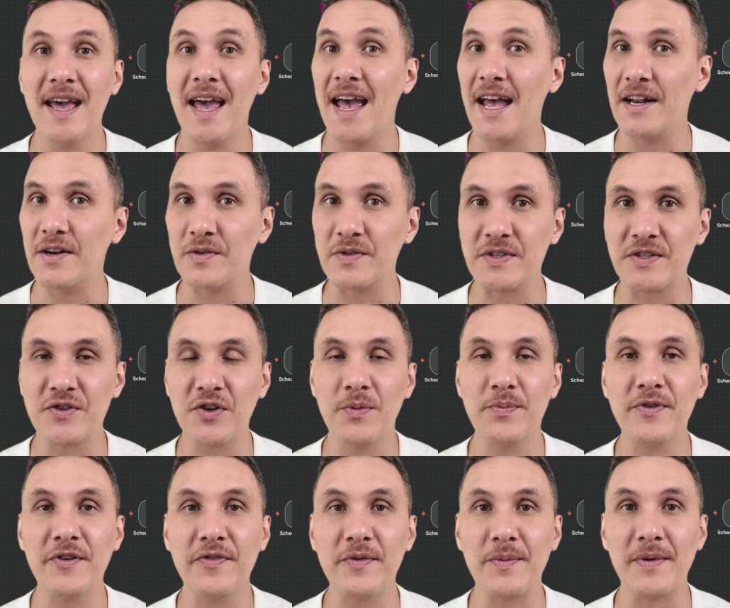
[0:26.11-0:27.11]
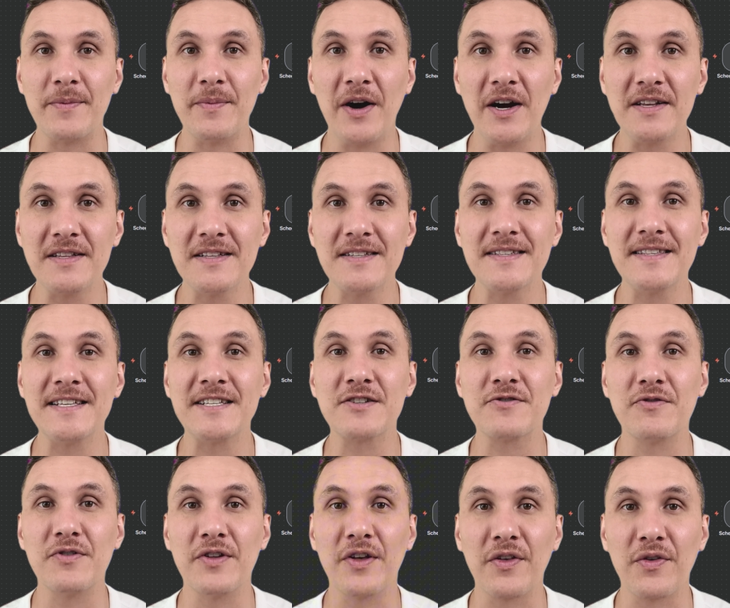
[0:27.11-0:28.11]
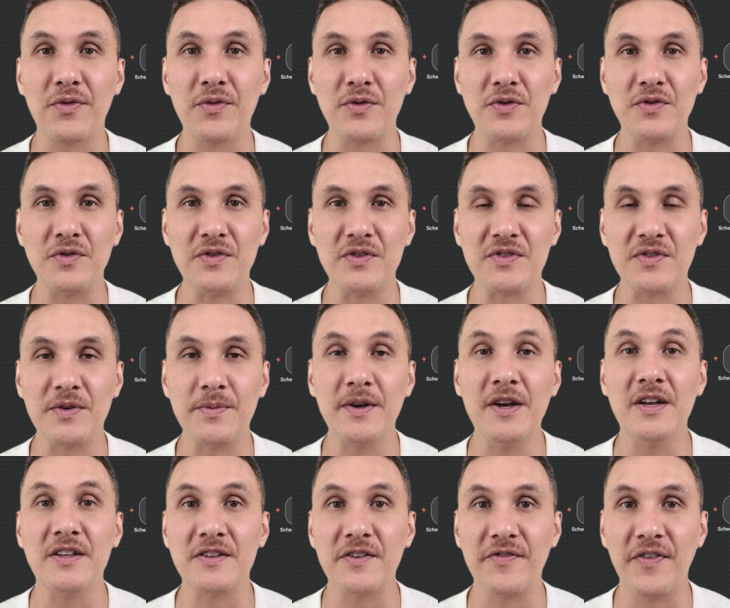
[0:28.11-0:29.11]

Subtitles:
and it'll stop you from mindlessly scrolling through YouTube to